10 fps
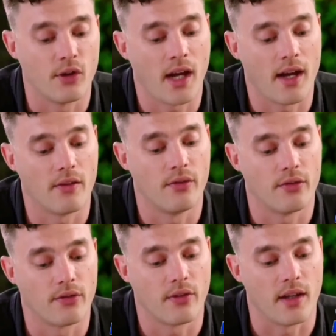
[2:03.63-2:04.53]
you have
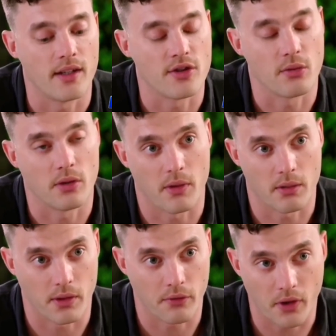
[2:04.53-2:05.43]
an issue with one
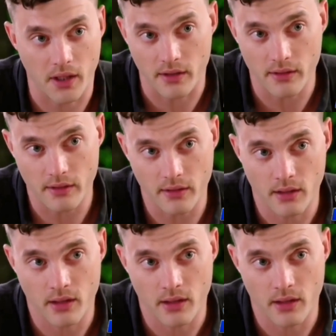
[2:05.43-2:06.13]
of my friends,